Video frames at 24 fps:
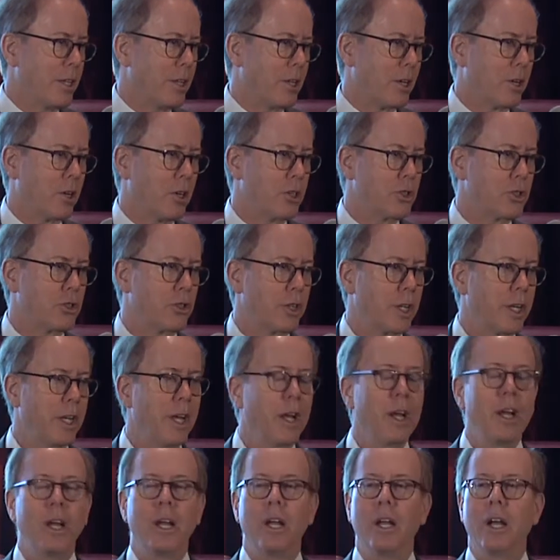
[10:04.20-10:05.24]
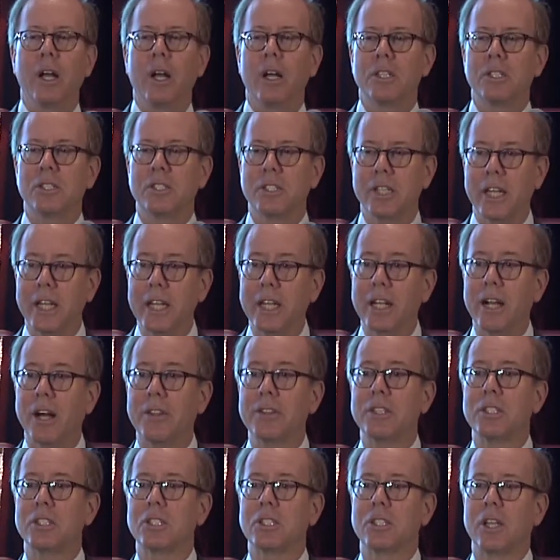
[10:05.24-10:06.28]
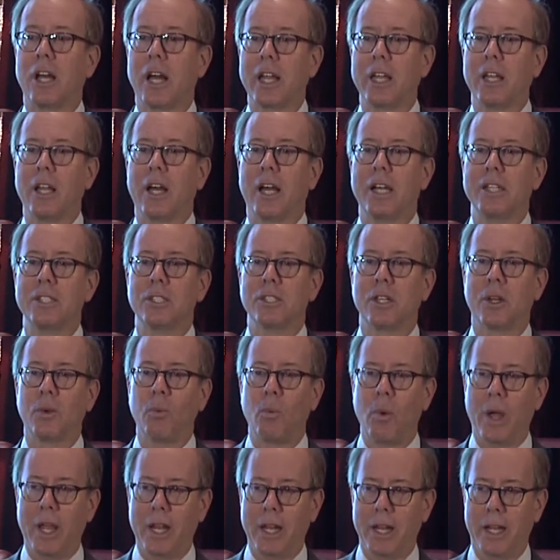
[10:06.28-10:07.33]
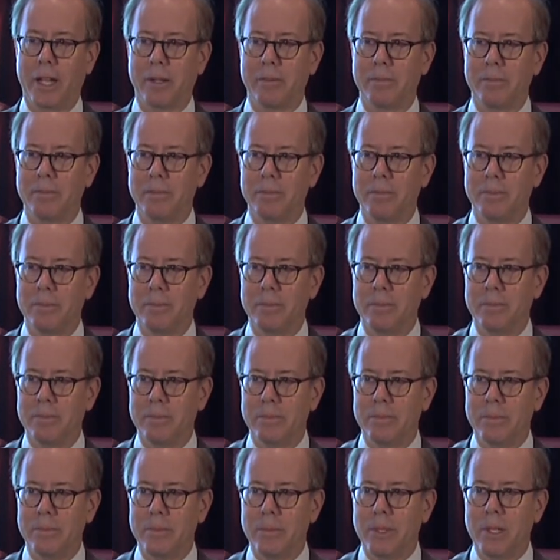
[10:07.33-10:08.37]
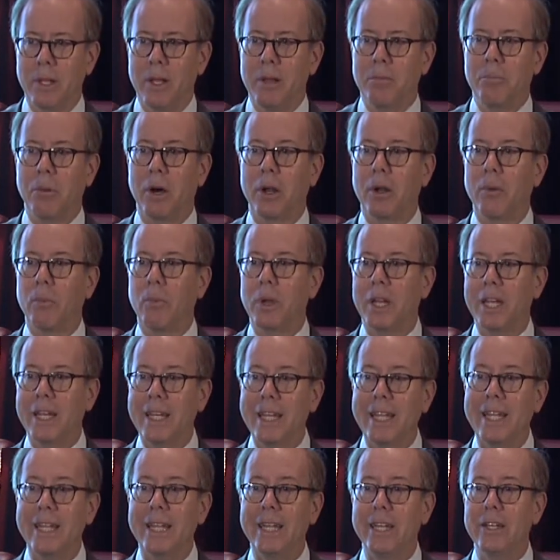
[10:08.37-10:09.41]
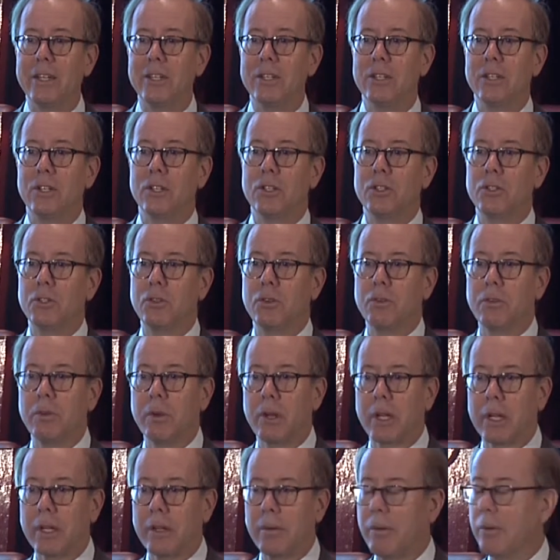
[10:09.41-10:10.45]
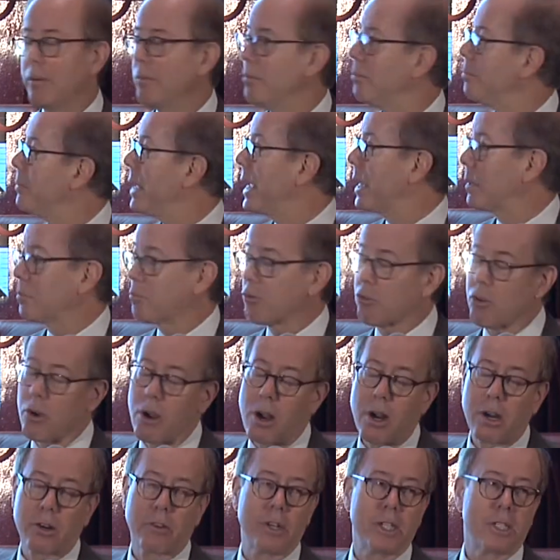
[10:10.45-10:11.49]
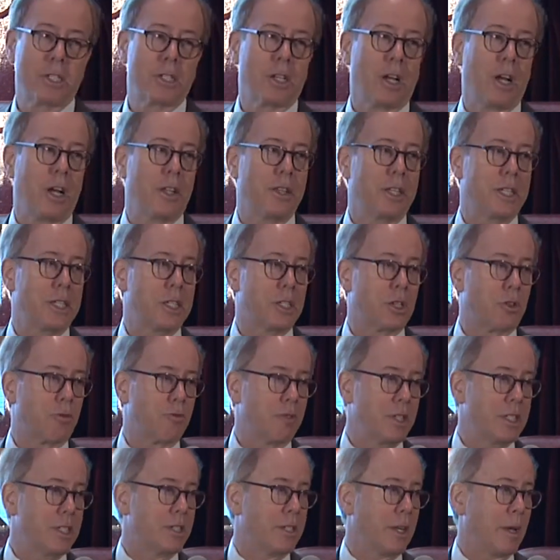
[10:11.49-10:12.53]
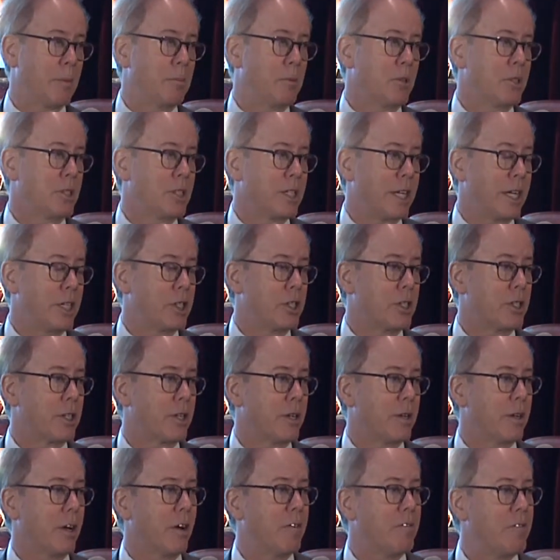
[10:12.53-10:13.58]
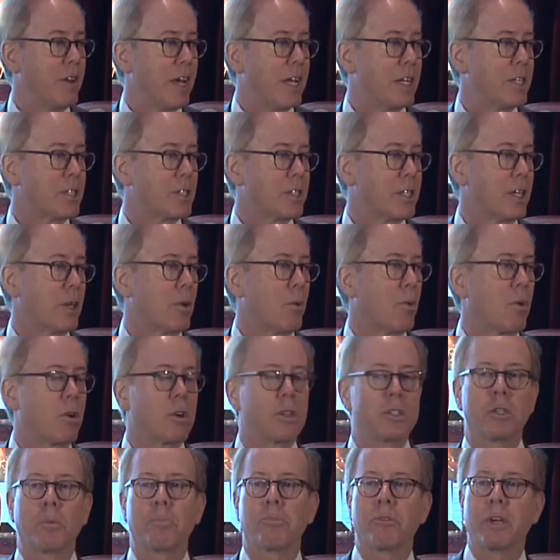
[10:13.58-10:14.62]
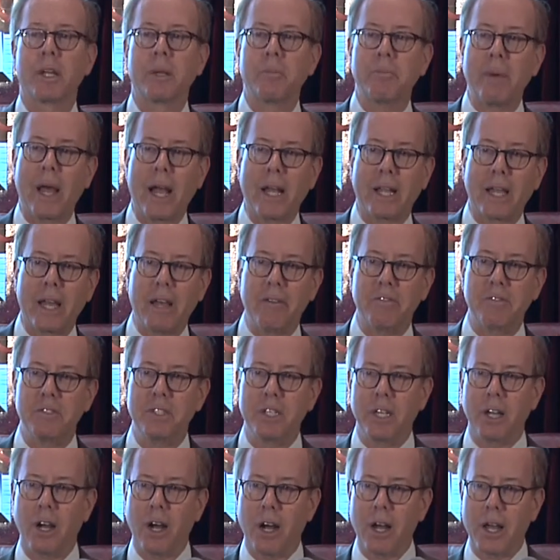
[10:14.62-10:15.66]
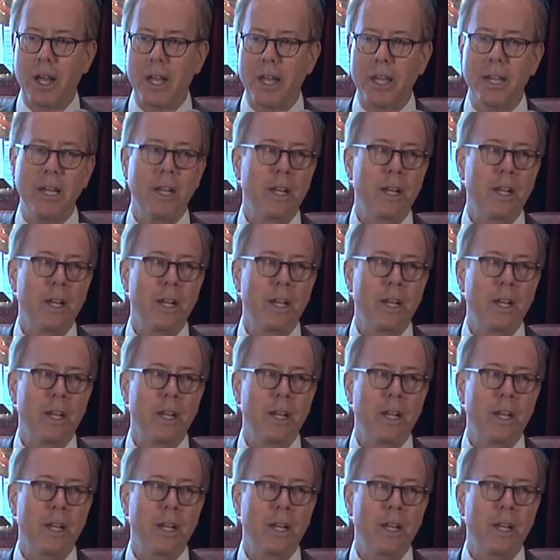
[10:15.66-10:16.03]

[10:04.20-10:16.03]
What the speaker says: the country, sitting on the sidelines and waiting. But we need to make progress on these three stabilization events in order to bring back FDI,